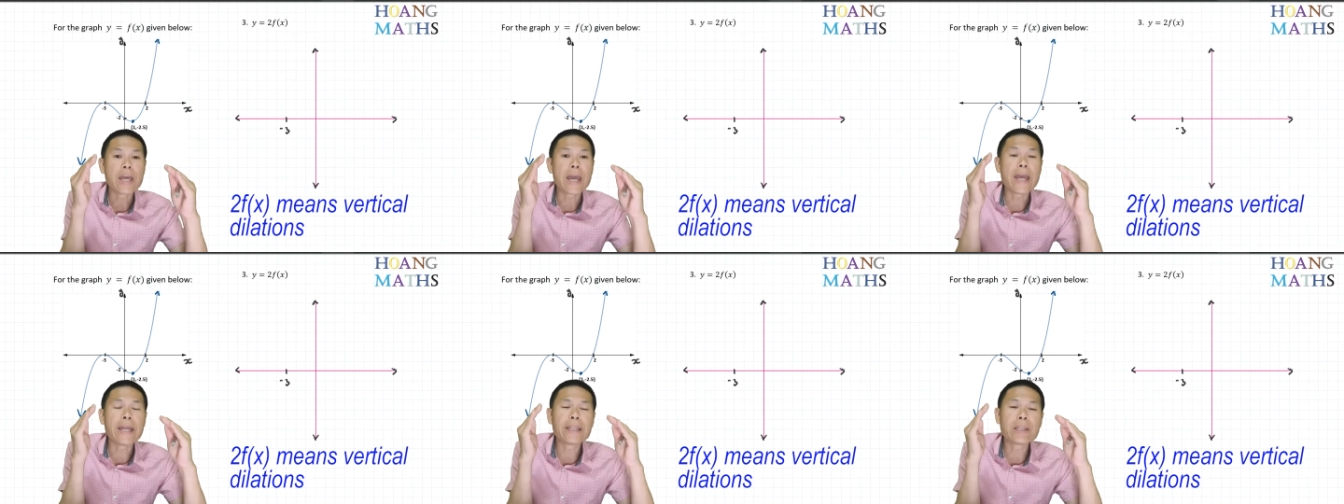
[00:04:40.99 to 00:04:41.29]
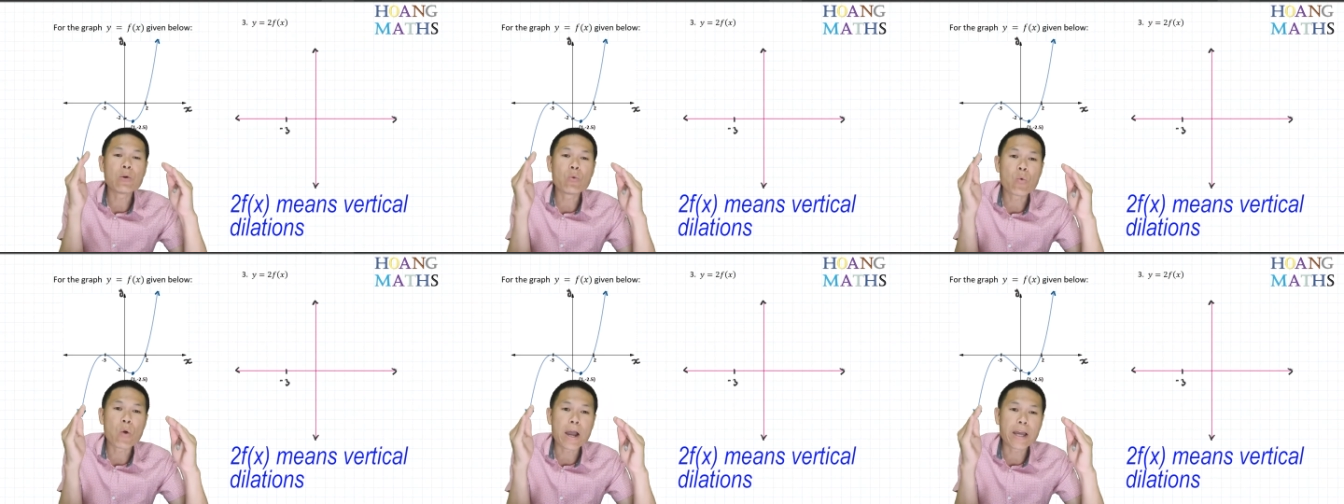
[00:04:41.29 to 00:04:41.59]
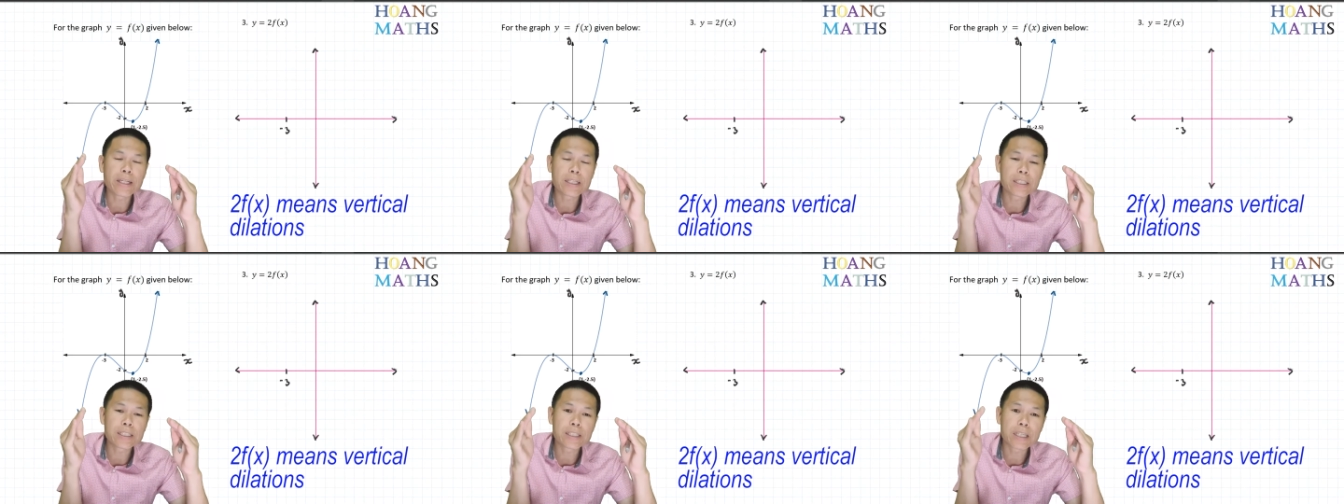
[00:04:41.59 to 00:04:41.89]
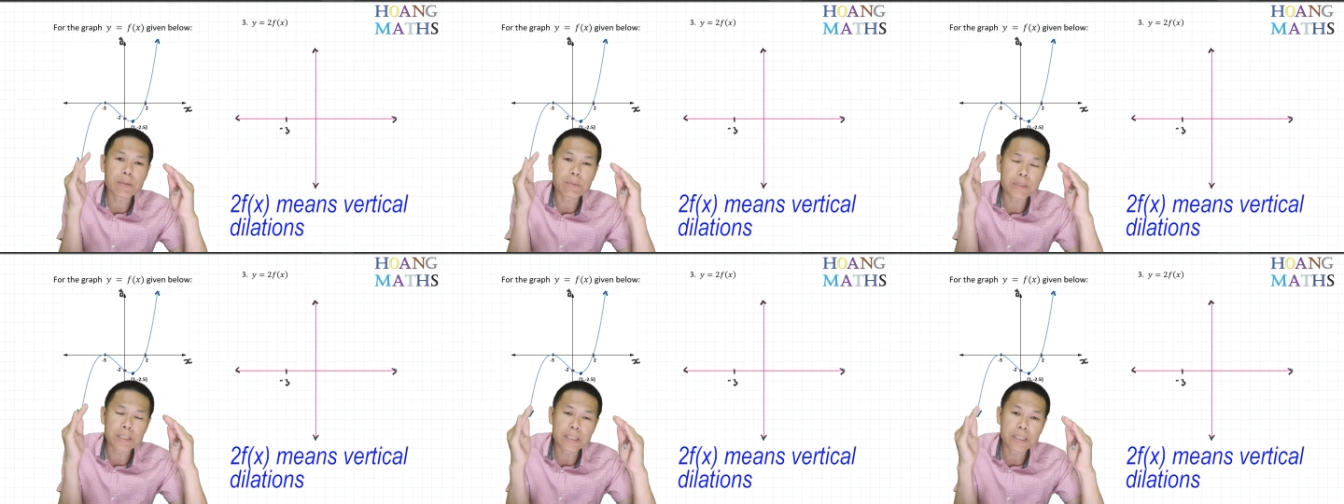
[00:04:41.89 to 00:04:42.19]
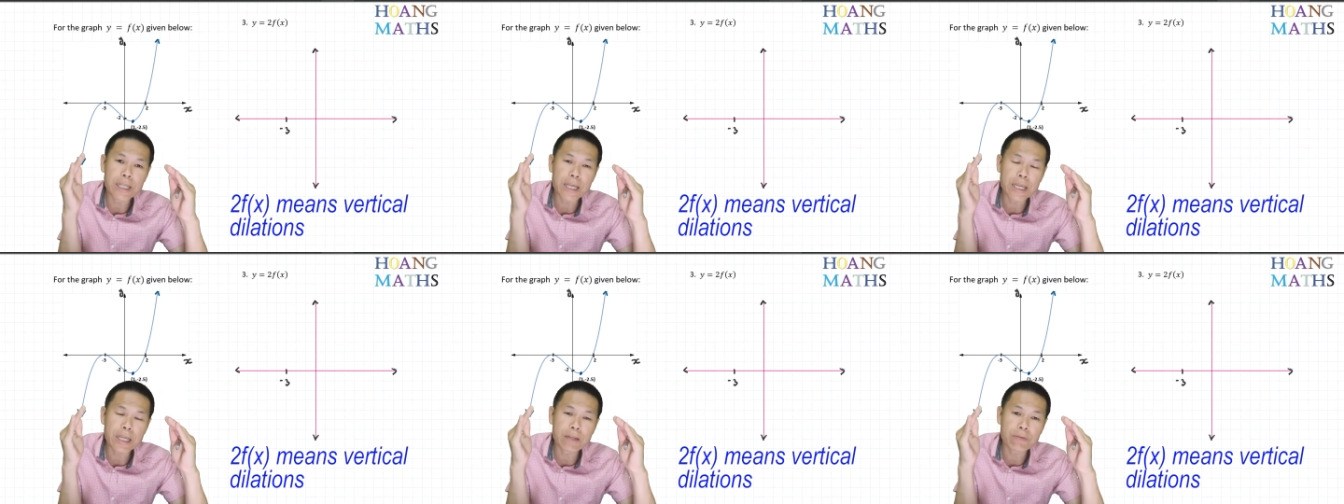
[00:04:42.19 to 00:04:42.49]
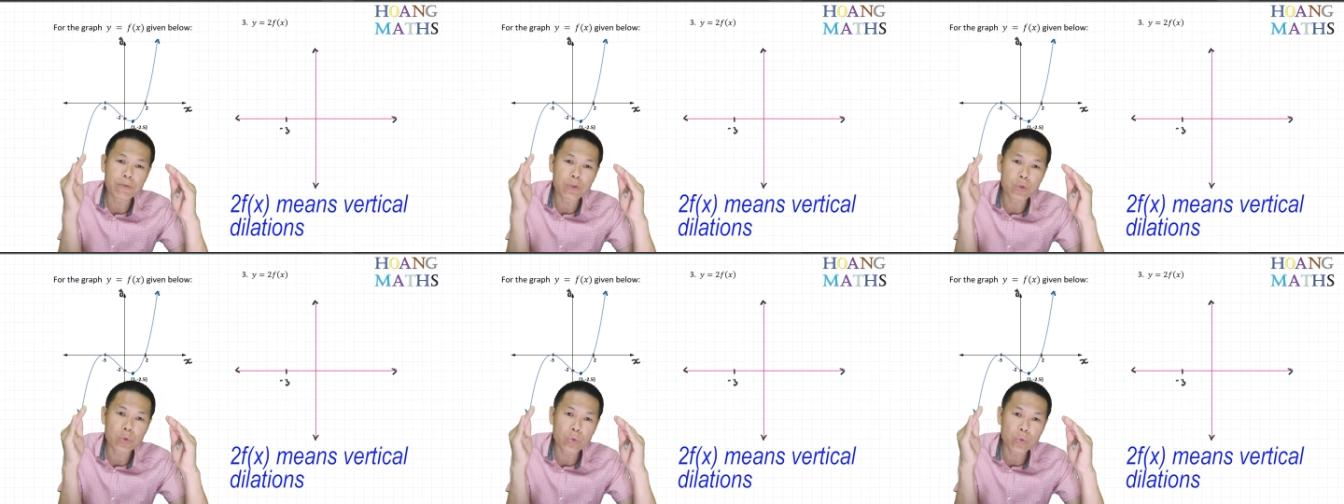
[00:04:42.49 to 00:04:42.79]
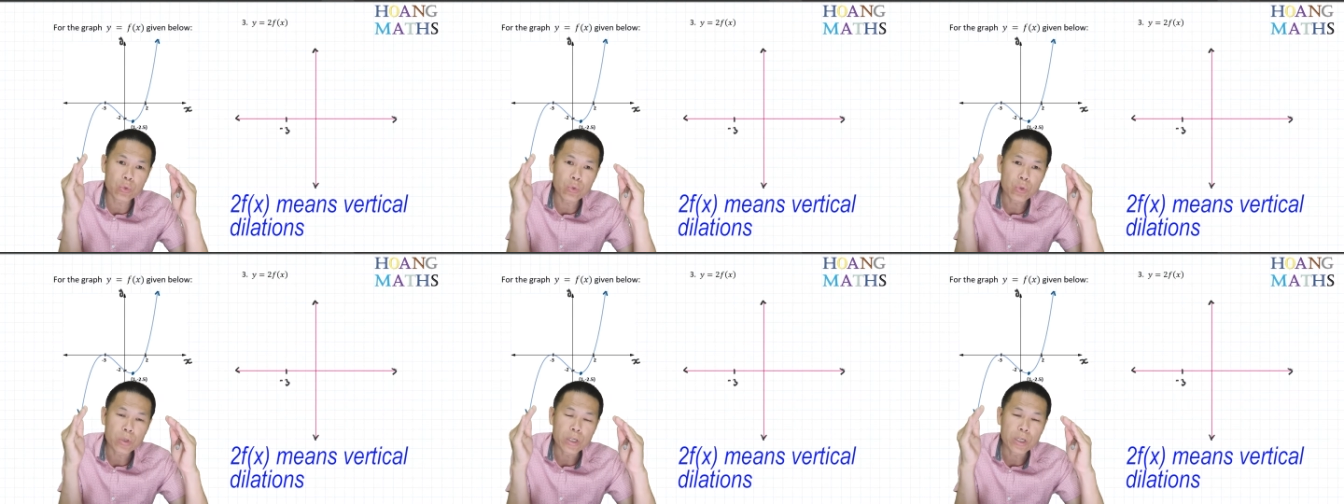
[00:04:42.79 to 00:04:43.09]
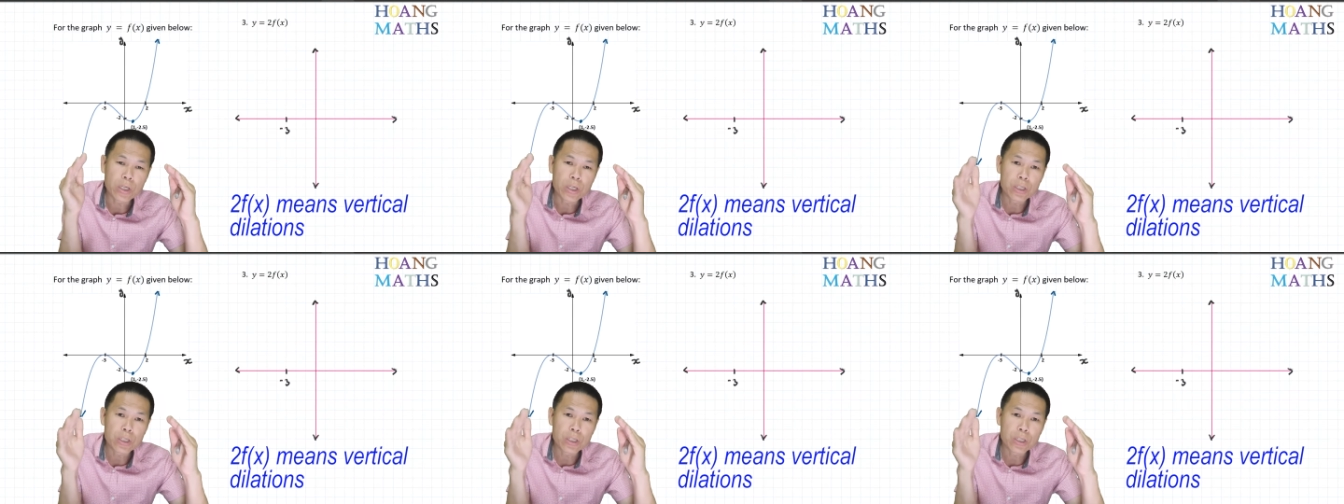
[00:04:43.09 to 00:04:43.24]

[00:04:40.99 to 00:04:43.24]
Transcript: And the y-intercept is negative 2.